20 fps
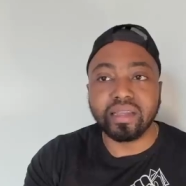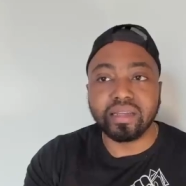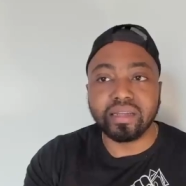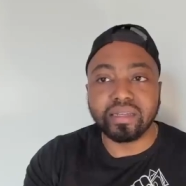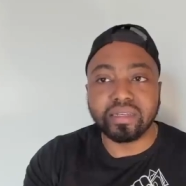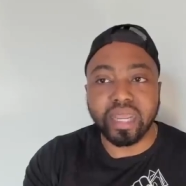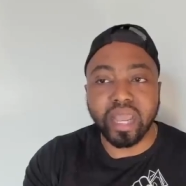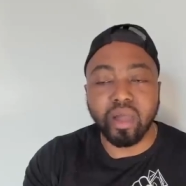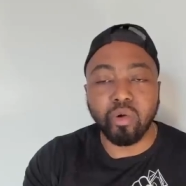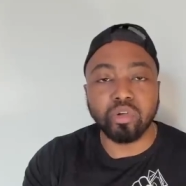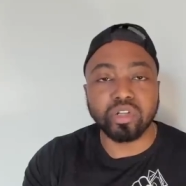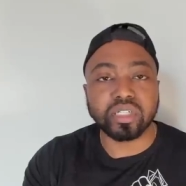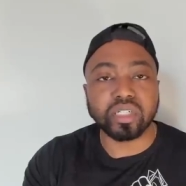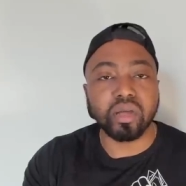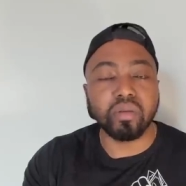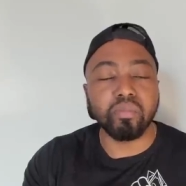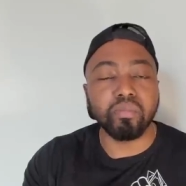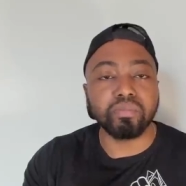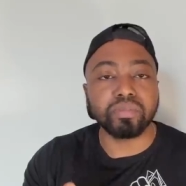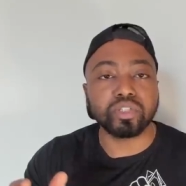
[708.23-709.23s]
there was
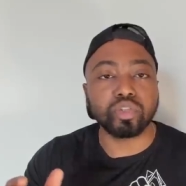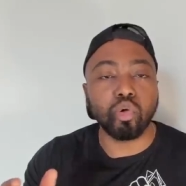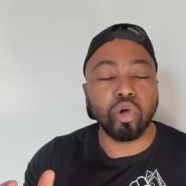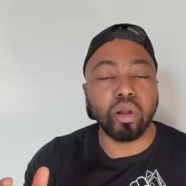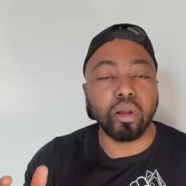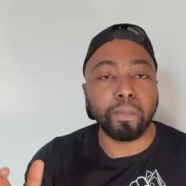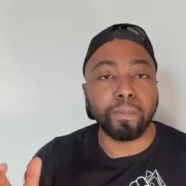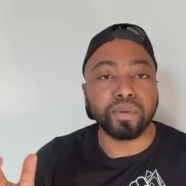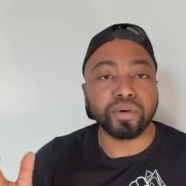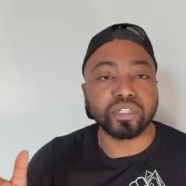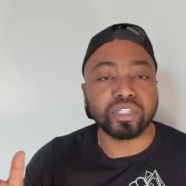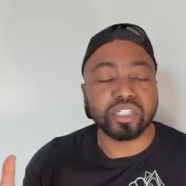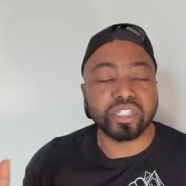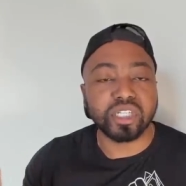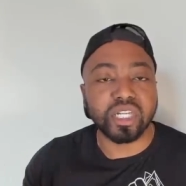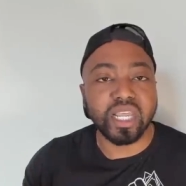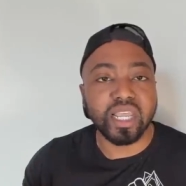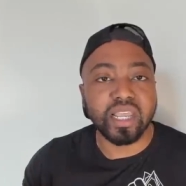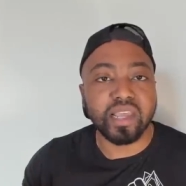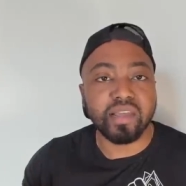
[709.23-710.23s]
some sort of
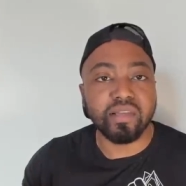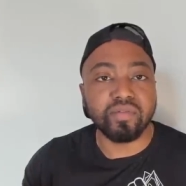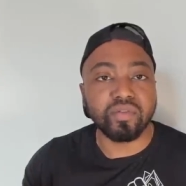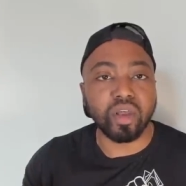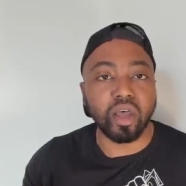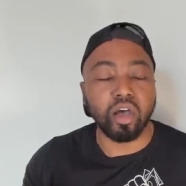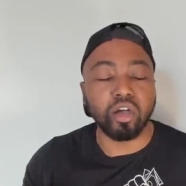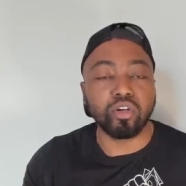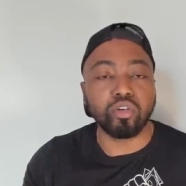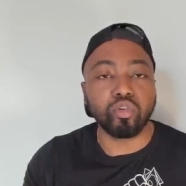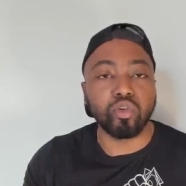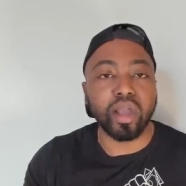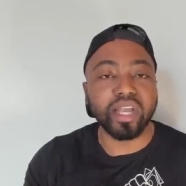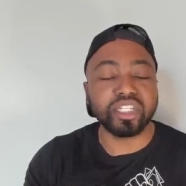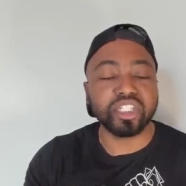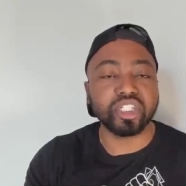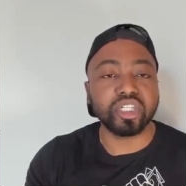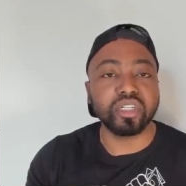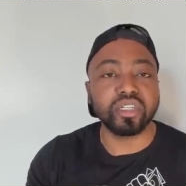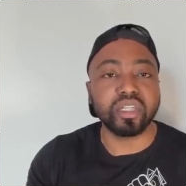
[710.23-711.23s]
perceived
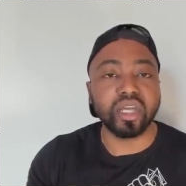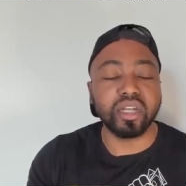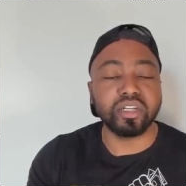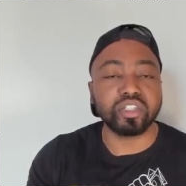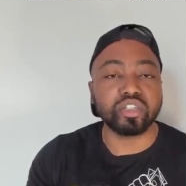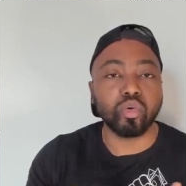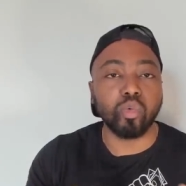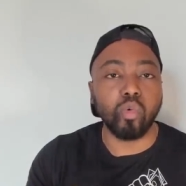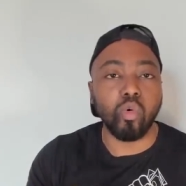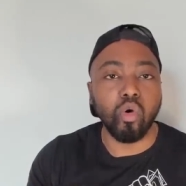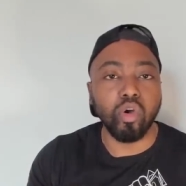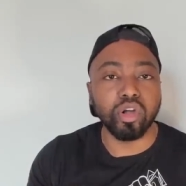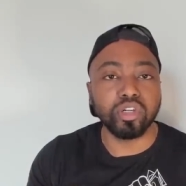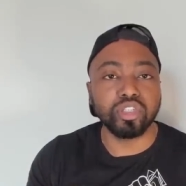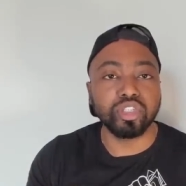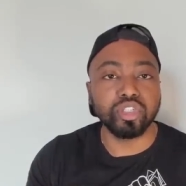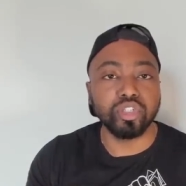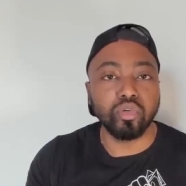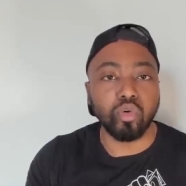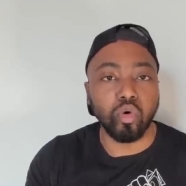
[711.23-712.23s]
aggression done towards
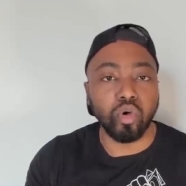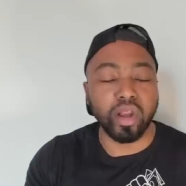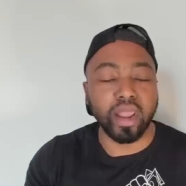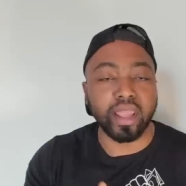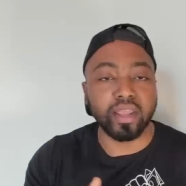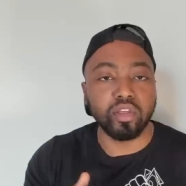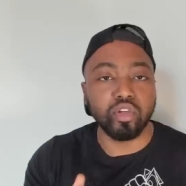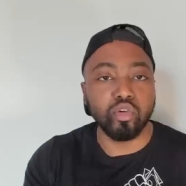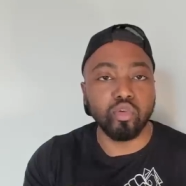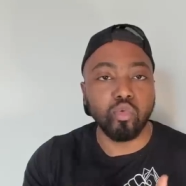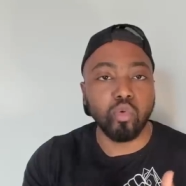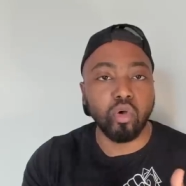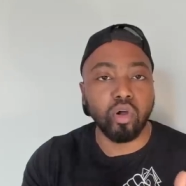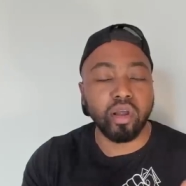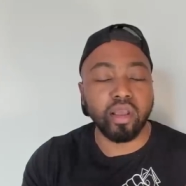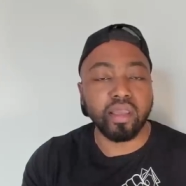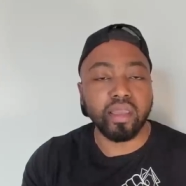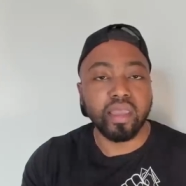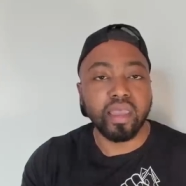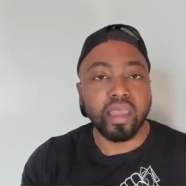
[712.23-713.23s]
you or that you
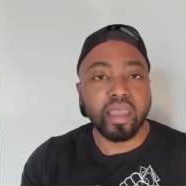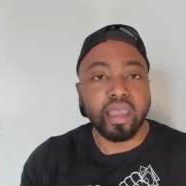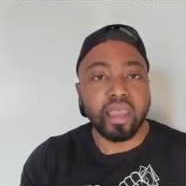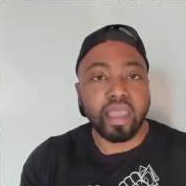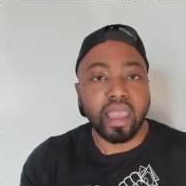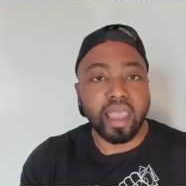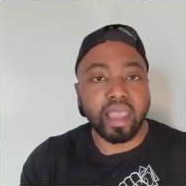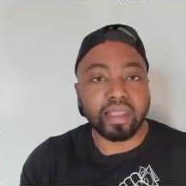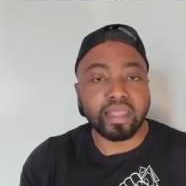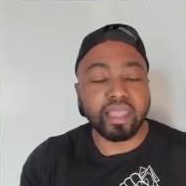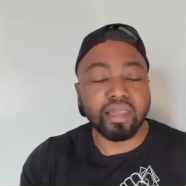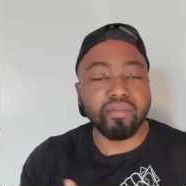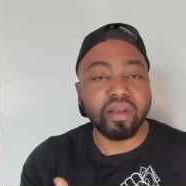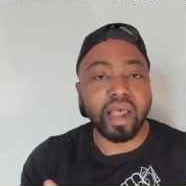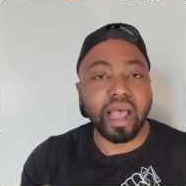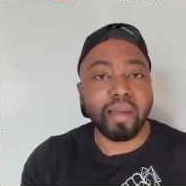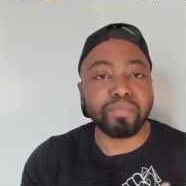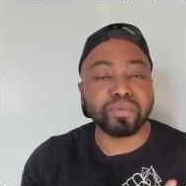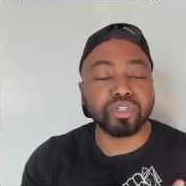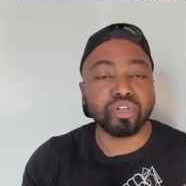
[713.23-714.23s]
weren't given an
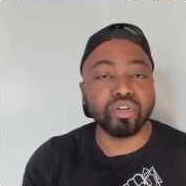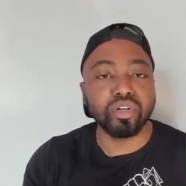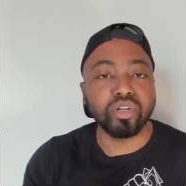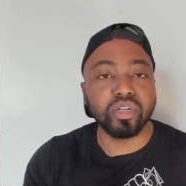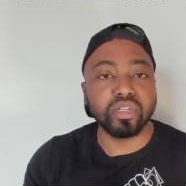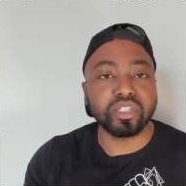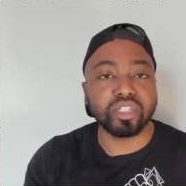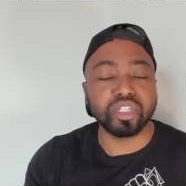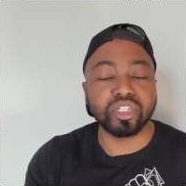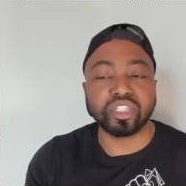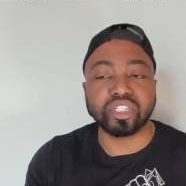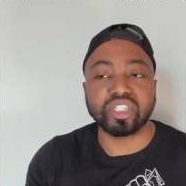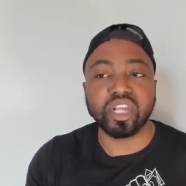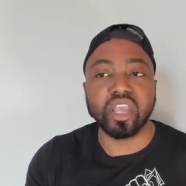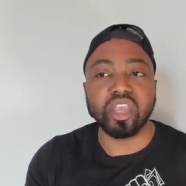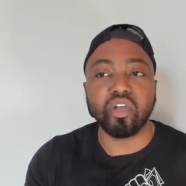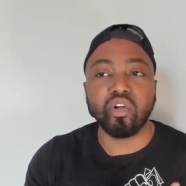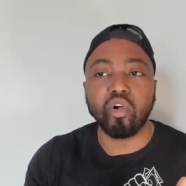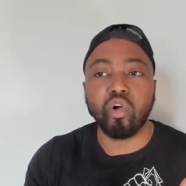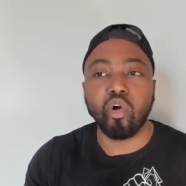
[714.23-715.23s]
opportunity to say
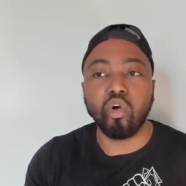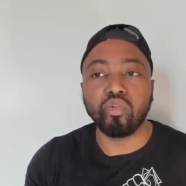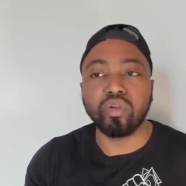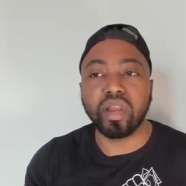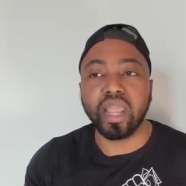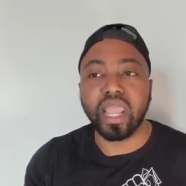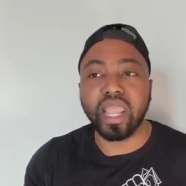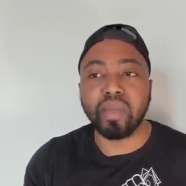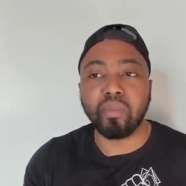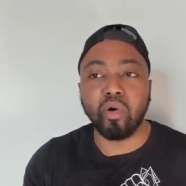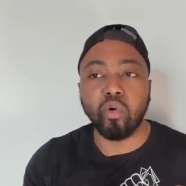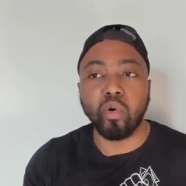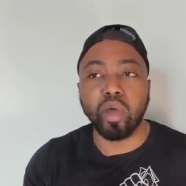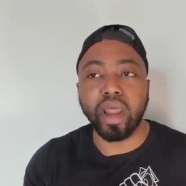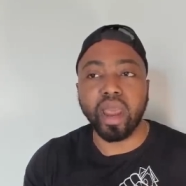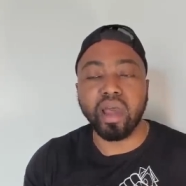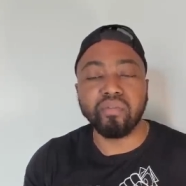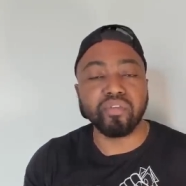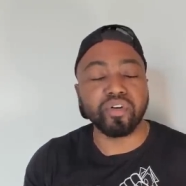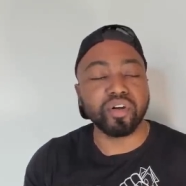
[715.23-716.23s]
your whole name or
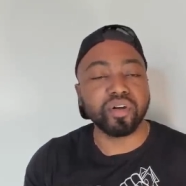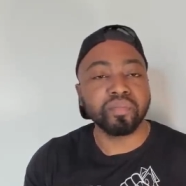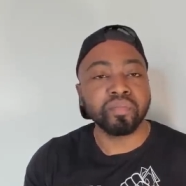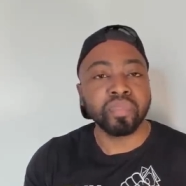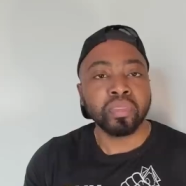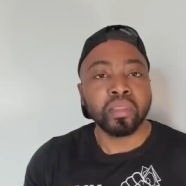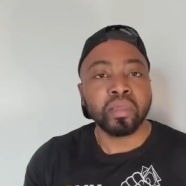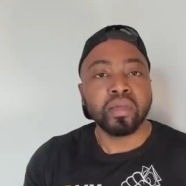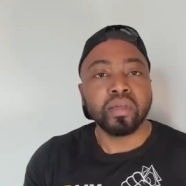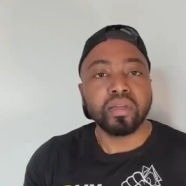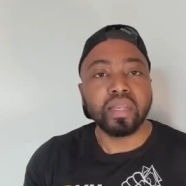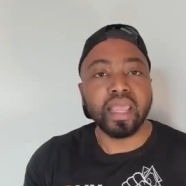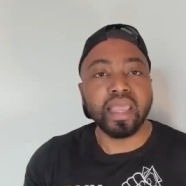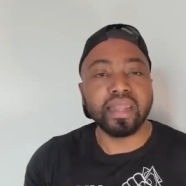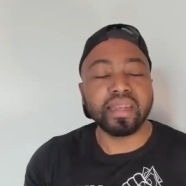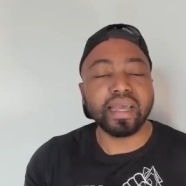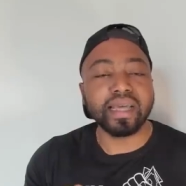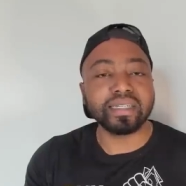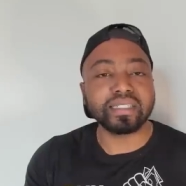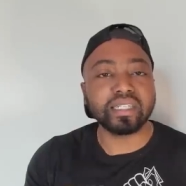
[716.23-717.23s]
whatever,
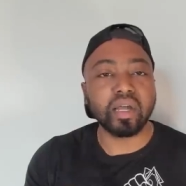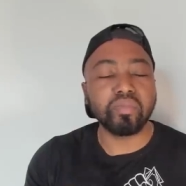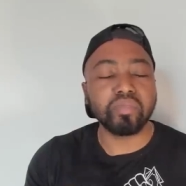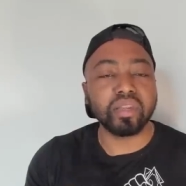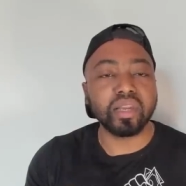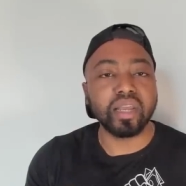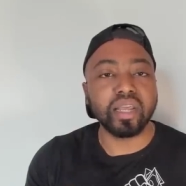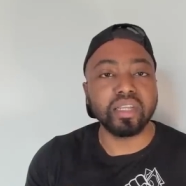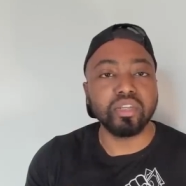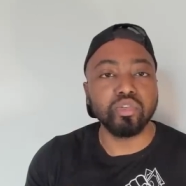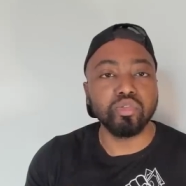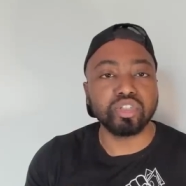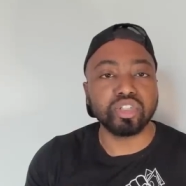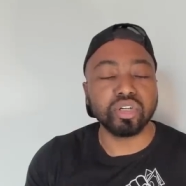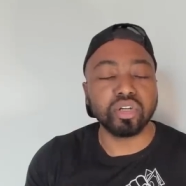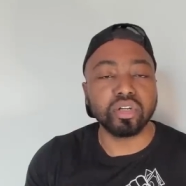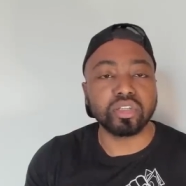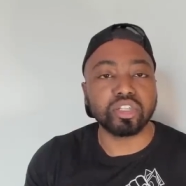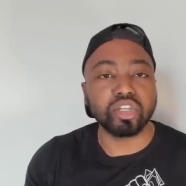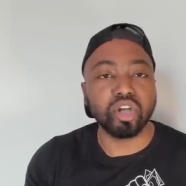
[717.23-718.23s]
then that's something that you should
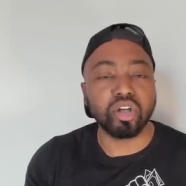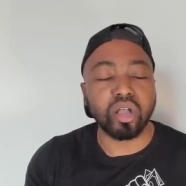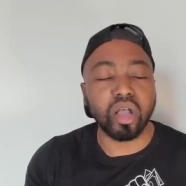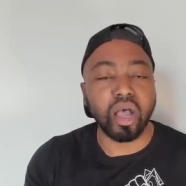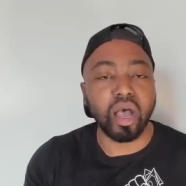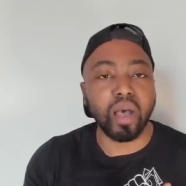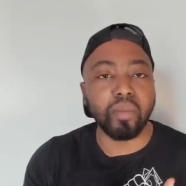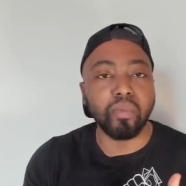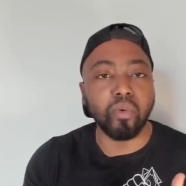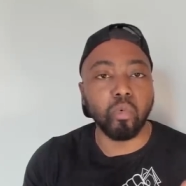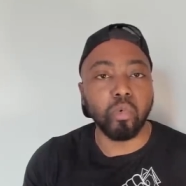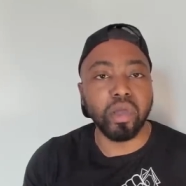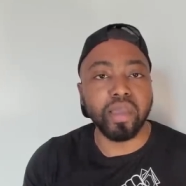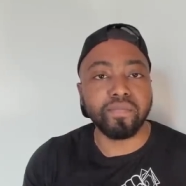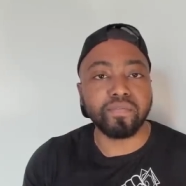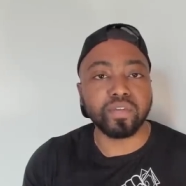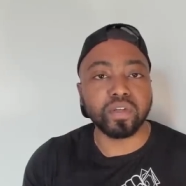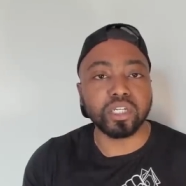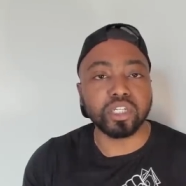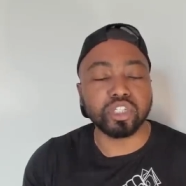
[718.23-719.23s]
have took up
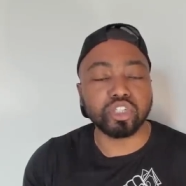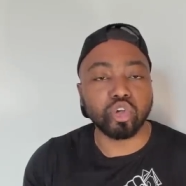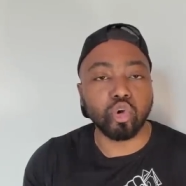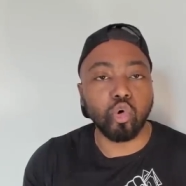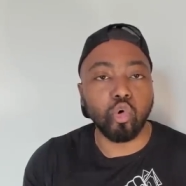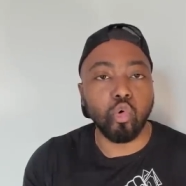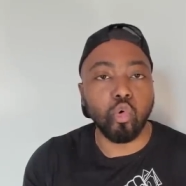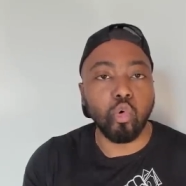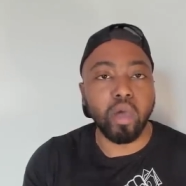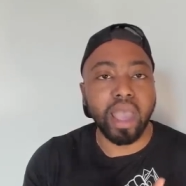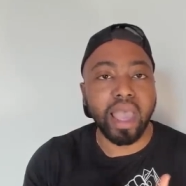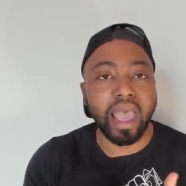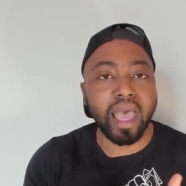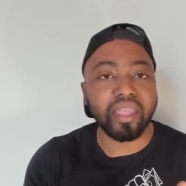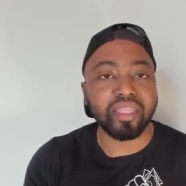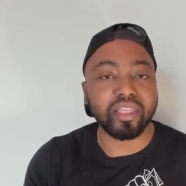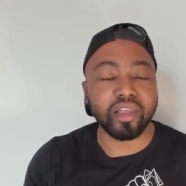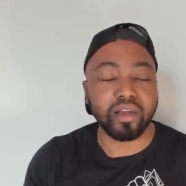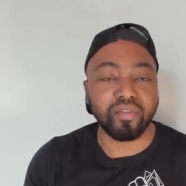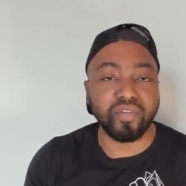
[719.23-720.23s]
with the school
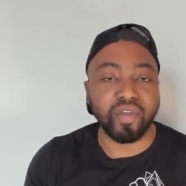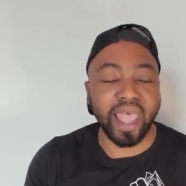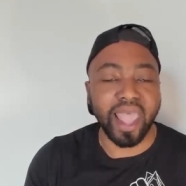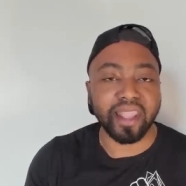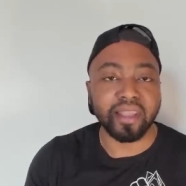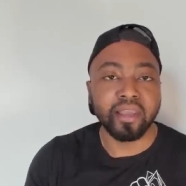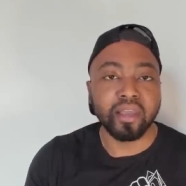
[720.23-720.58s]
after the fact,